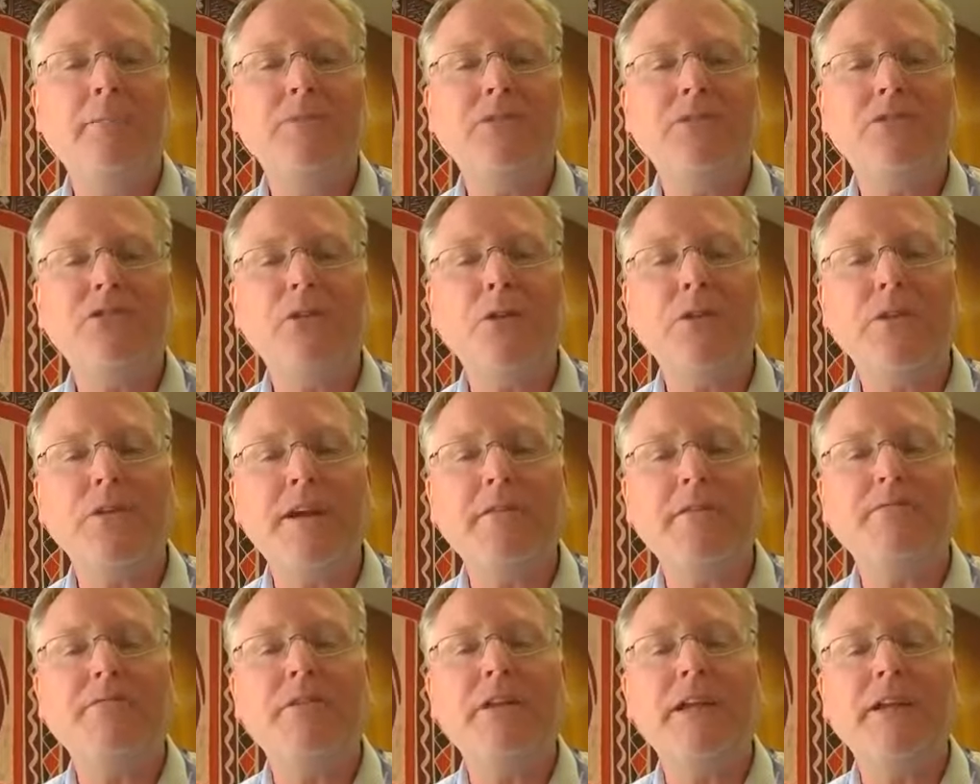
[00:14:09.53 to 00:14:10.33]
So they
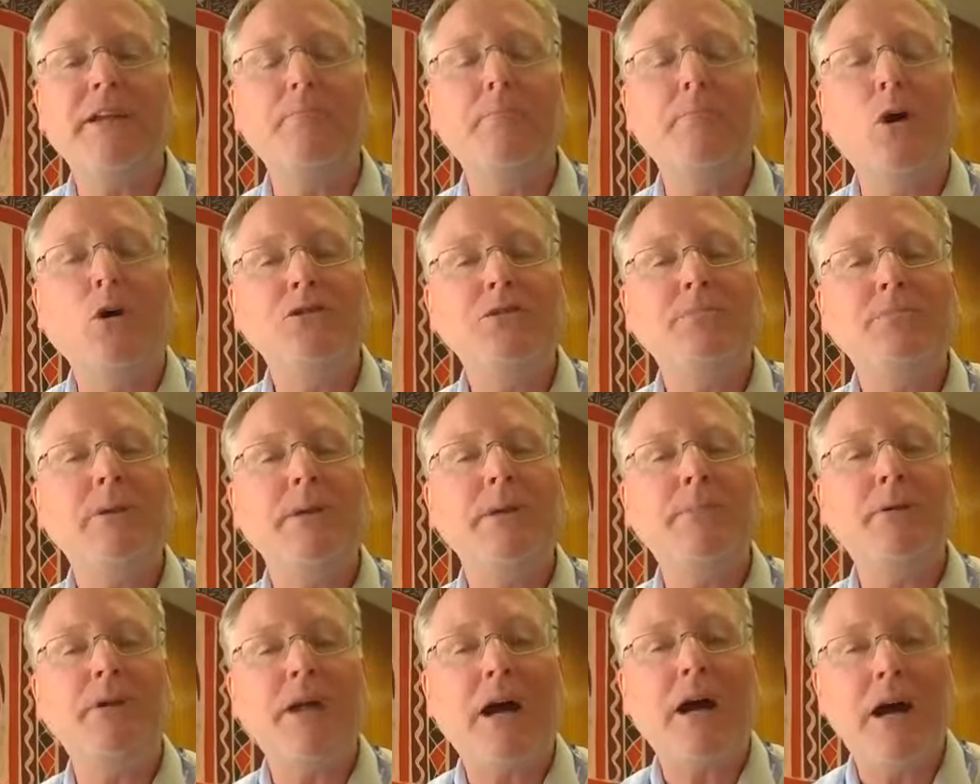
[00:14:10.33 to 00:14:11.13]
flee. Most
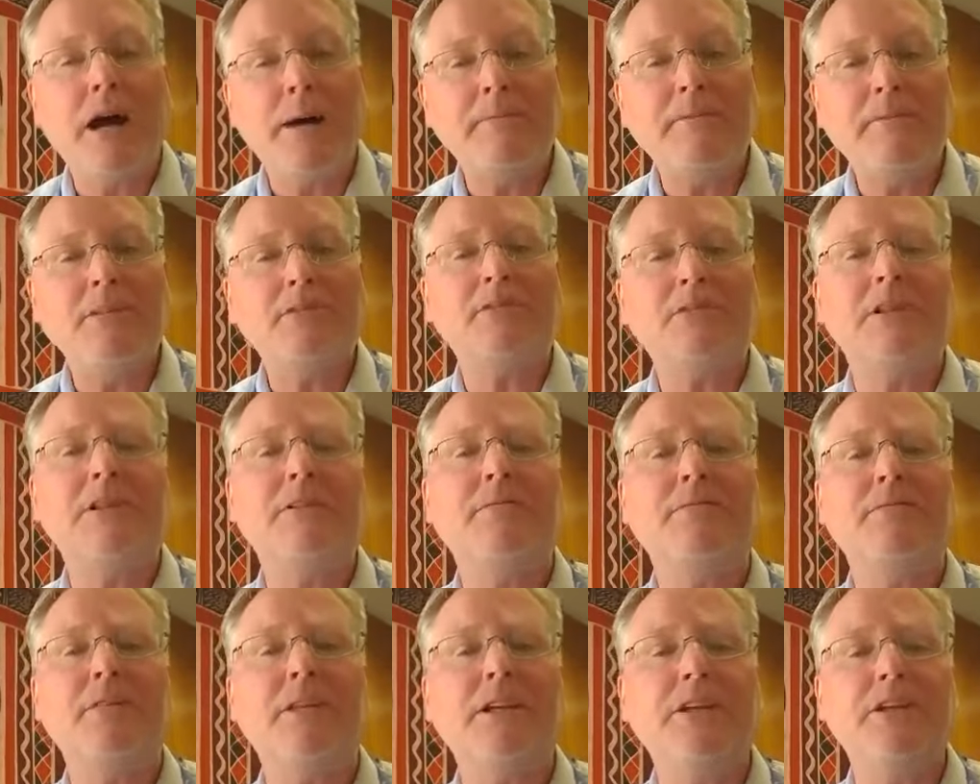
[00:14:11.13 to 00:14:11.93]
people obviously
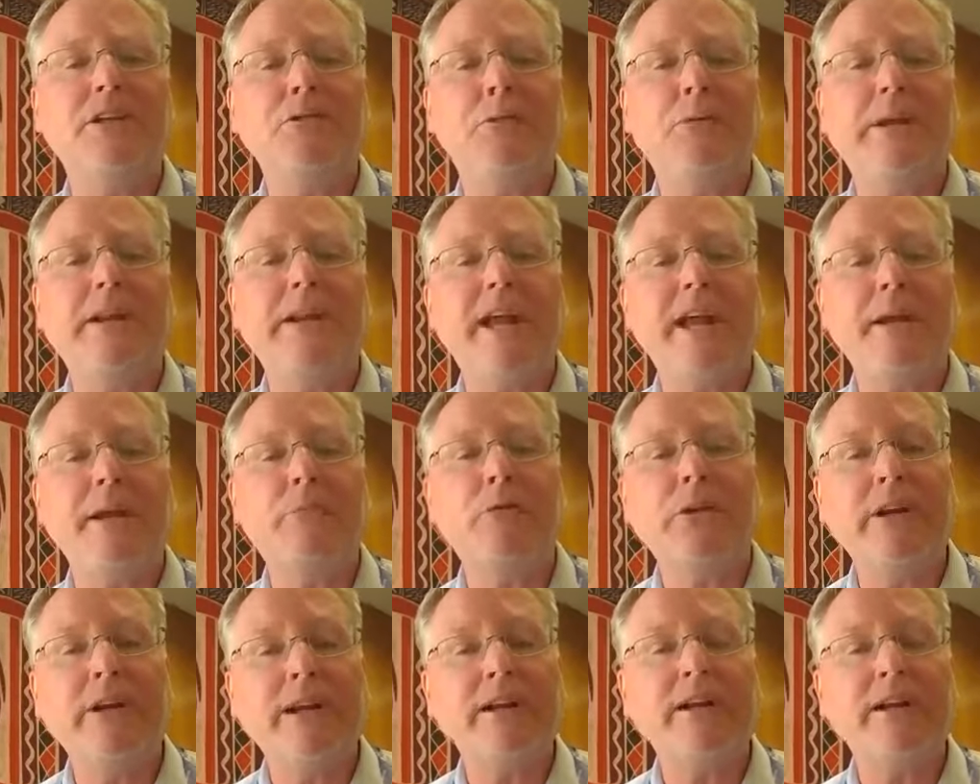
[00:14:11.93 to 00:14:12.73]
flee to a
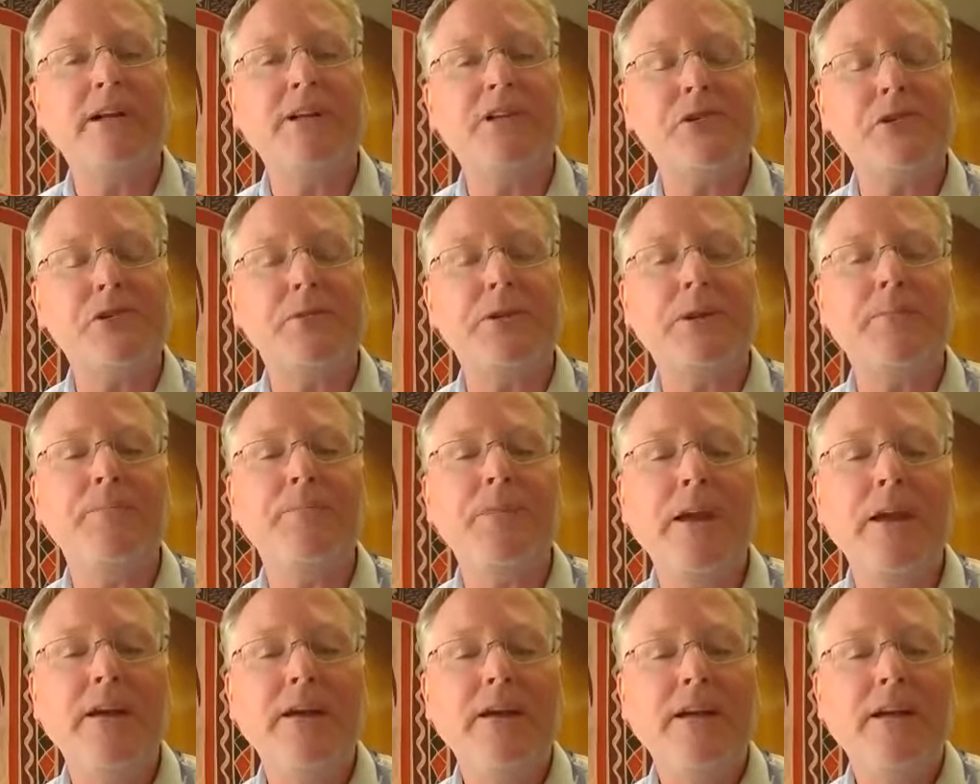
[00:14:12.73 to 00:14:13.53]
neighboring country.
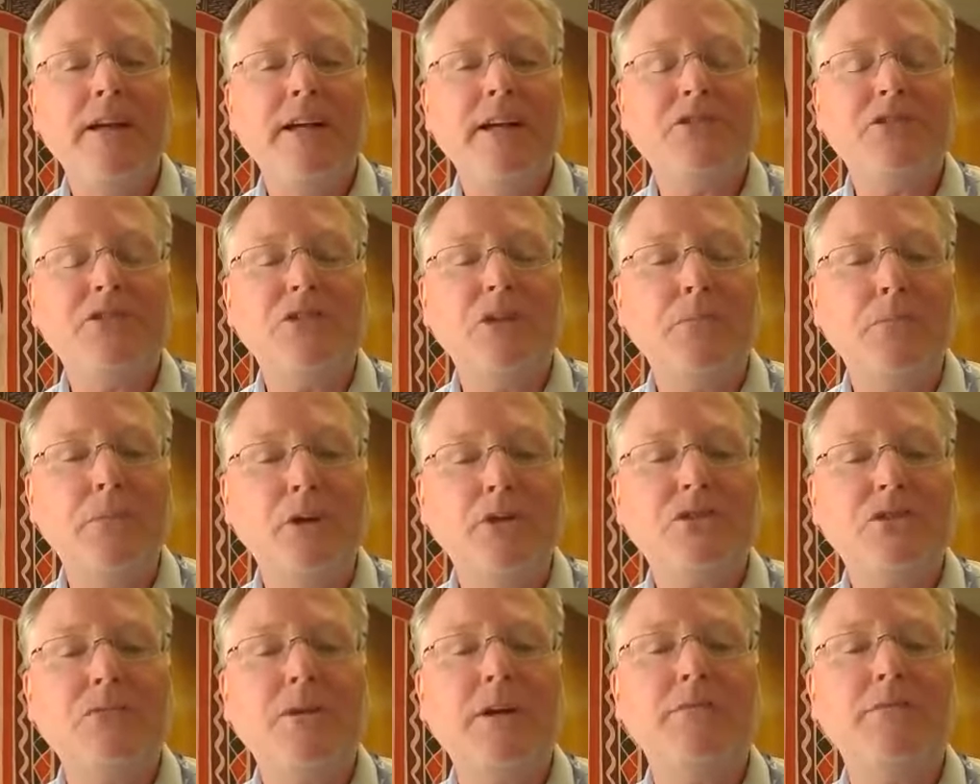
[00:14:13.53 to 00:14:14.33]
And so
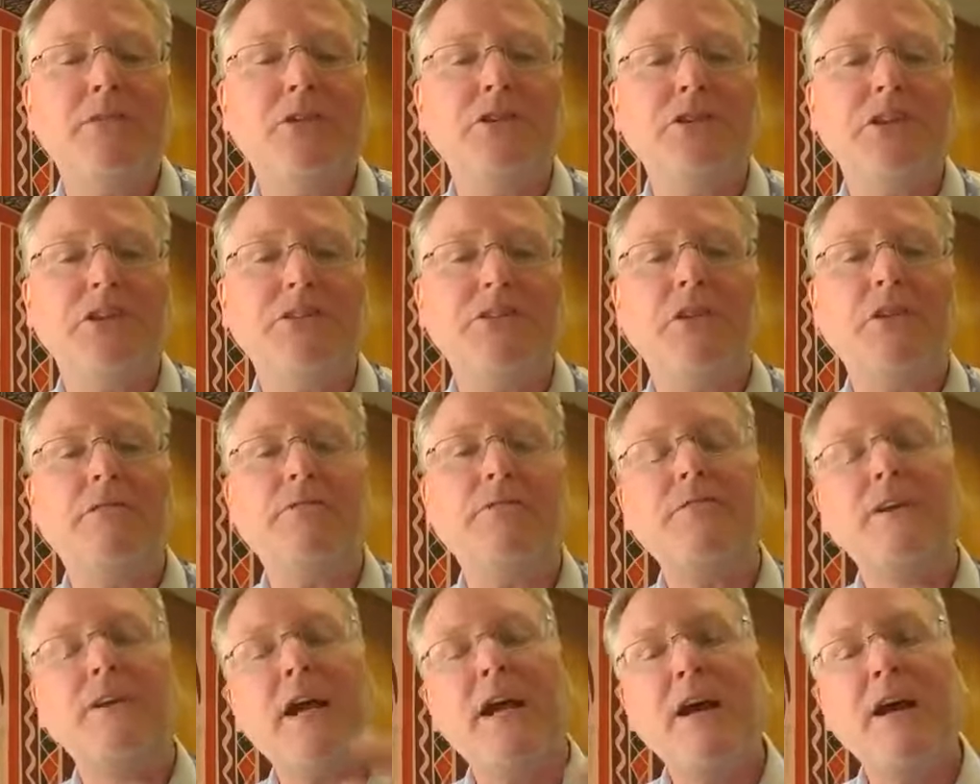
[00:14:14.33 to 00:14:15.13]
most refugees are
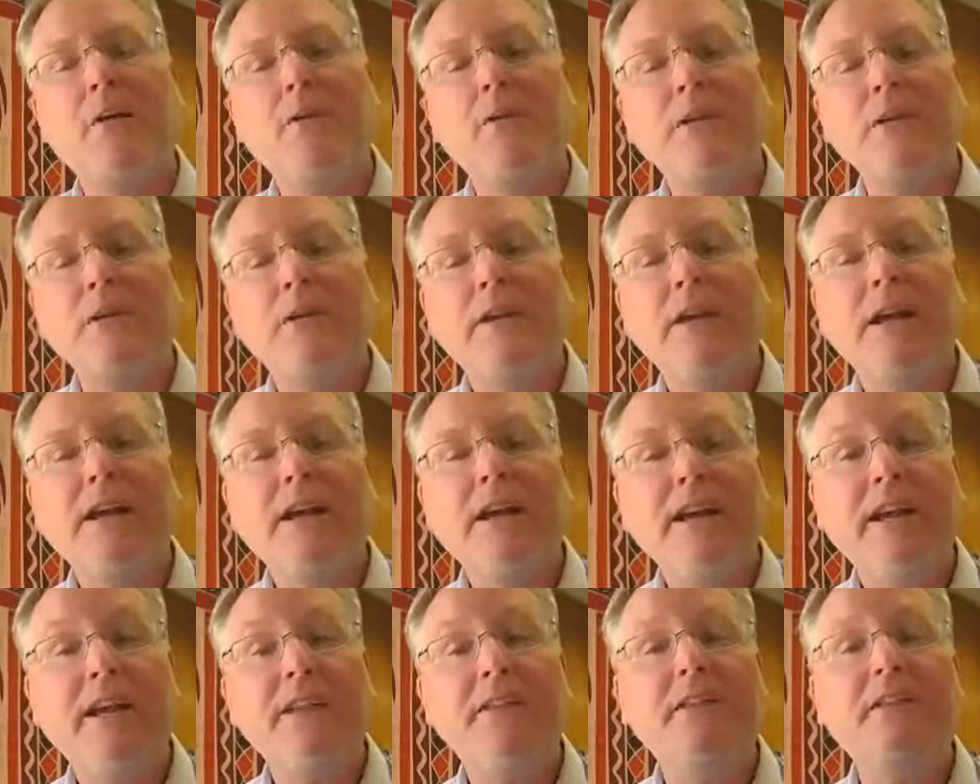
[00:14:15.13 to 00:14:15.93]
found
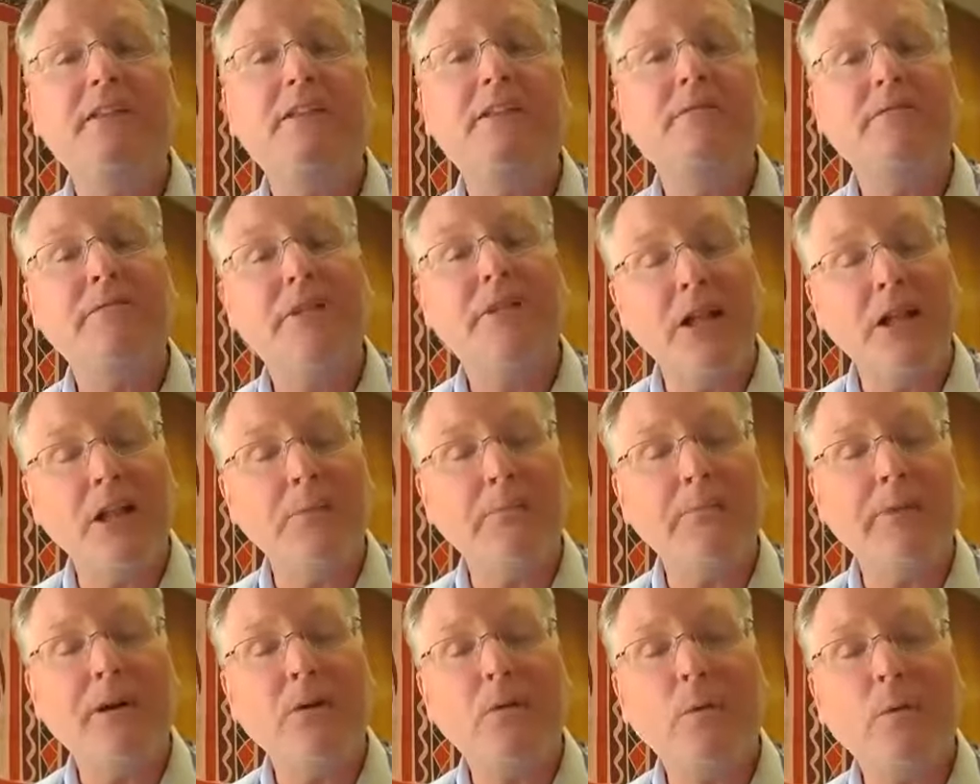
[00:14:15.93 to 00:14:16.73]
in the
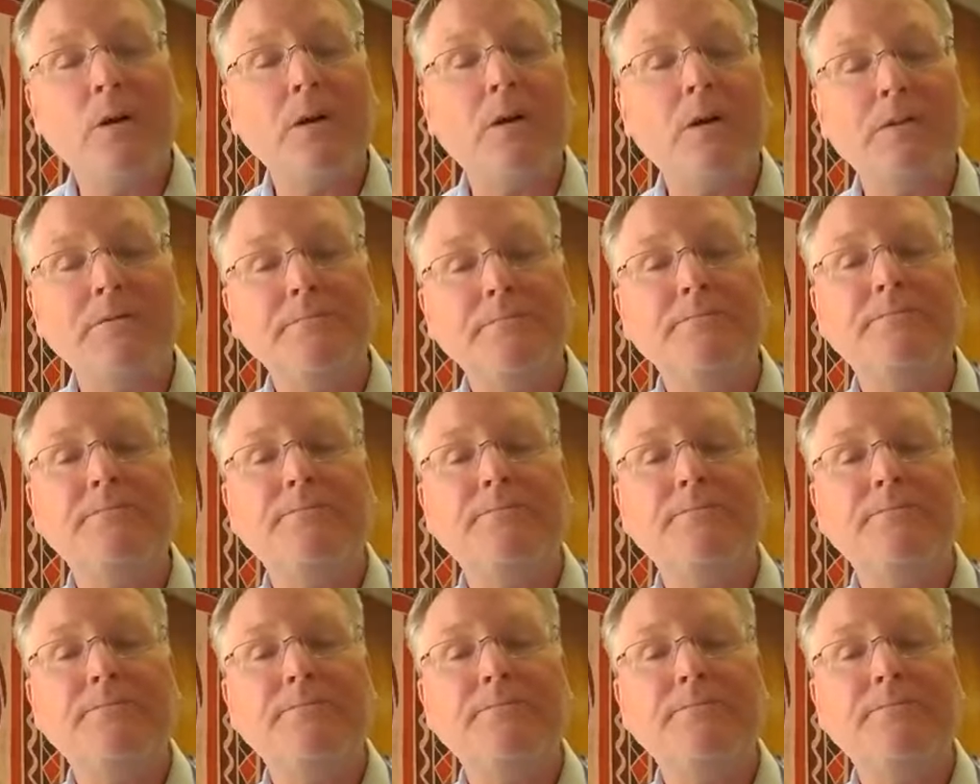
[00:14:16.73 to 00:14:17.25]
developing world.